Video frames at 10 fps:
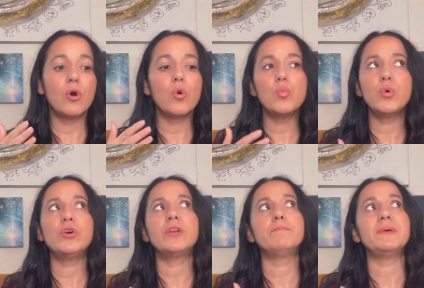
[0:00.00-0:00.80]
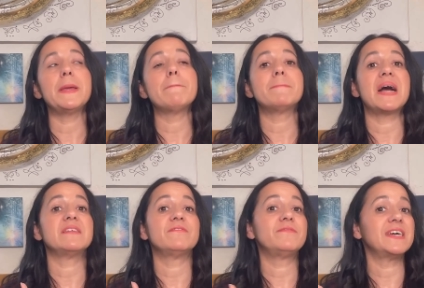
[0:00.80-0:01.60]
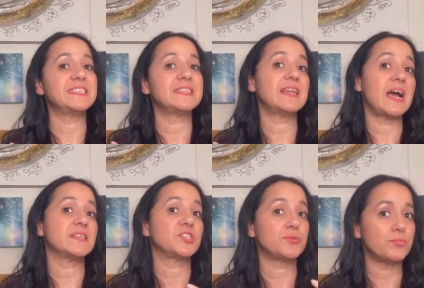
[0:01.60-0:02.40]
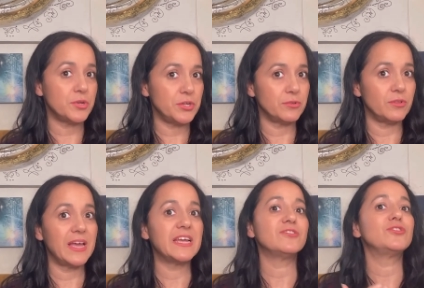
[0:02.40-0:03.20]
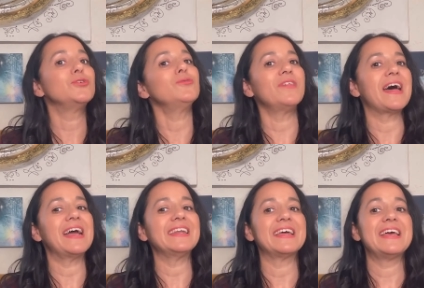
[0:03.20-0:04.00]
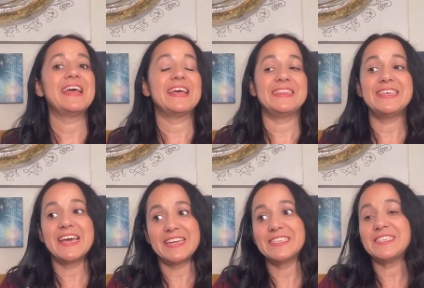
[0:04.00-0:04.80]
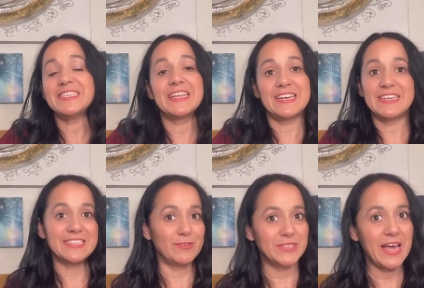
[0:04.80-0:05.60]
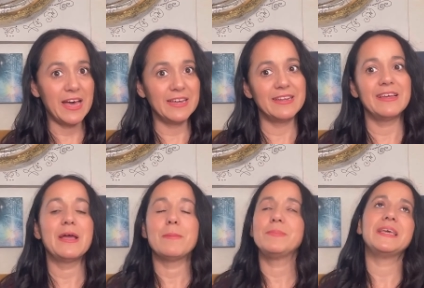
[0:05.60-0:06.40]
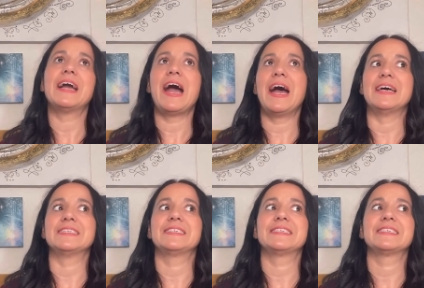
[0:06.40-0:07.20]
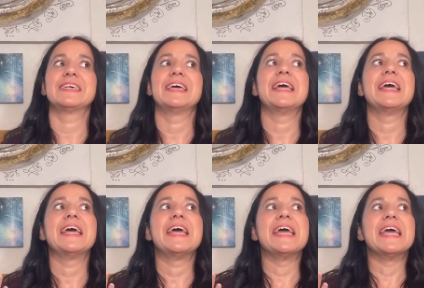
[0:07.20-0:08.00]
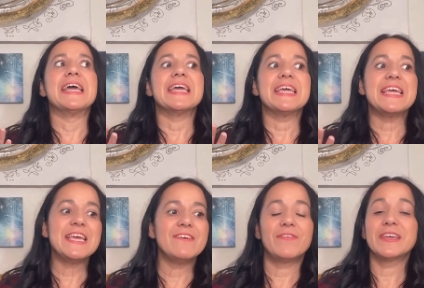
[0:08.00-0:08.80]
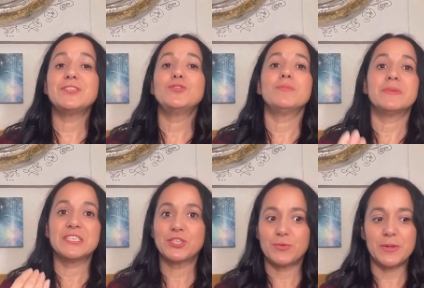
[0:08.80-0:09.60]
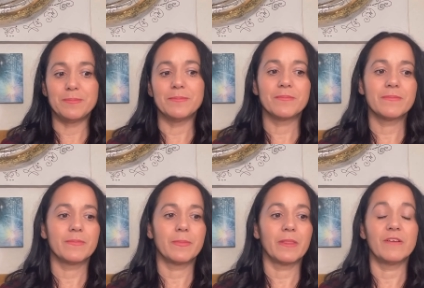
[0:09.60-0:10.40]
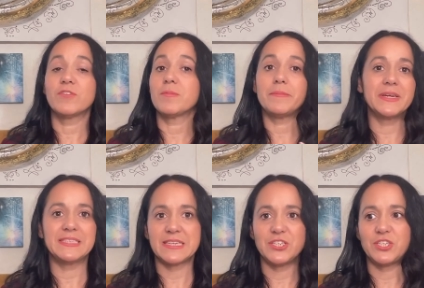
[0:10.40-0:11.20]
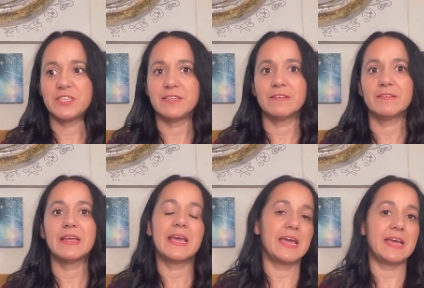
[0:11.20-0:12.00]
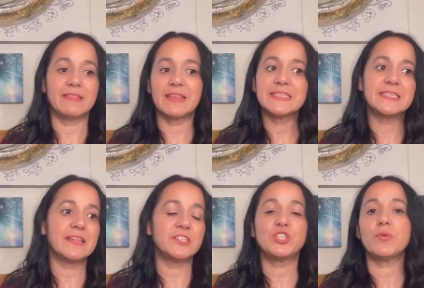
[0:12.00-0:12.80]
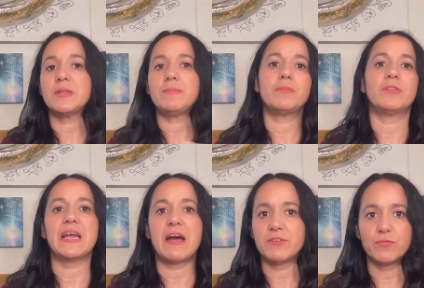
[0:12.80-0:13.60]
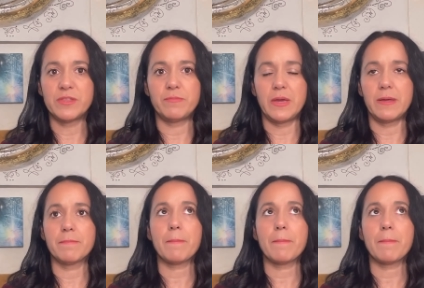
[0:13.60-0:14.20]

would be manifested as real. And through that, the energy that it is outside. Because if I do a stream from meditation, and let's say that 20 people gather with me,